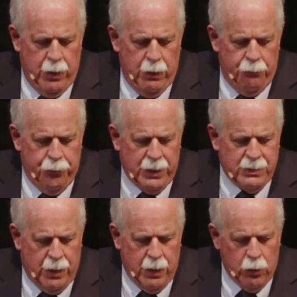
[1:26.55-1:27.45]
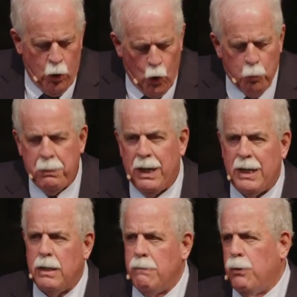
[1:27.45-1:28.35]
fix our hope and
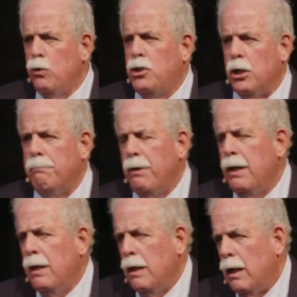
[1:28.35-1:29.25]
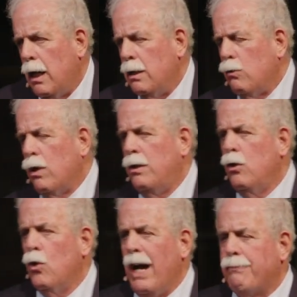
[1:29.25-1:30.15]
our devotion on the one
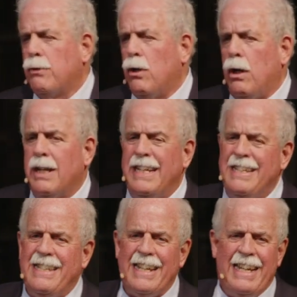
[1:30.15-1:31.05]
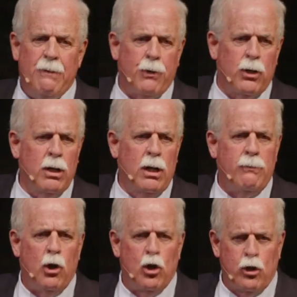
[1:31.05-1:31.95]
who, after all, is the giver of
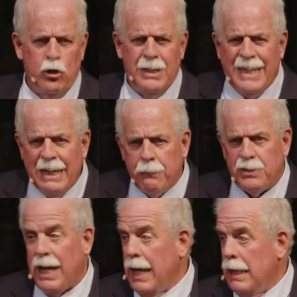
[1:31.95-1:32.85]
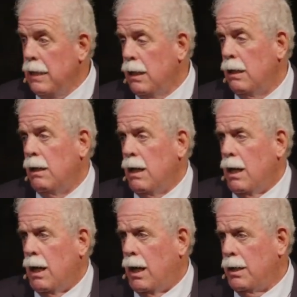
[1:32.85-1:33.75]
all good gifts, and
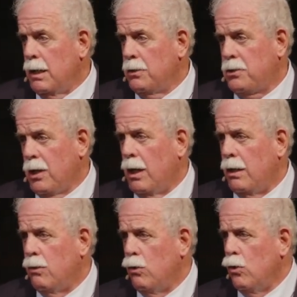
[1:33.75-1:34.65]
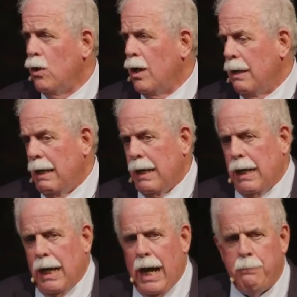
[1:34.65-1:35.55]
on his Son who
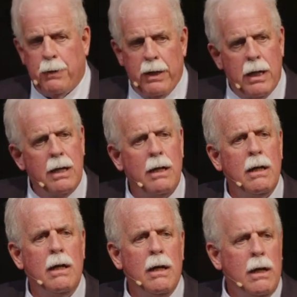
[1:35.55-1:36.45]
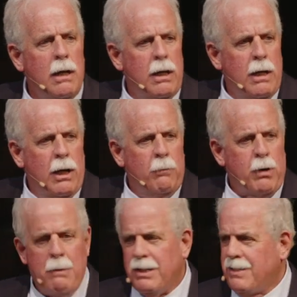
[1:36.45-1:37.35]
happily
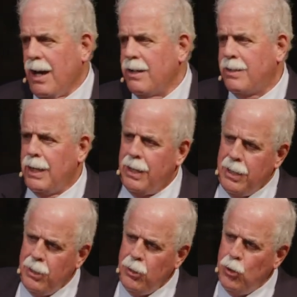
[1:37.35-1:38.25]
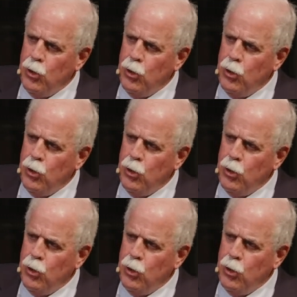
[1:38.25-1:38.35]
promised us that he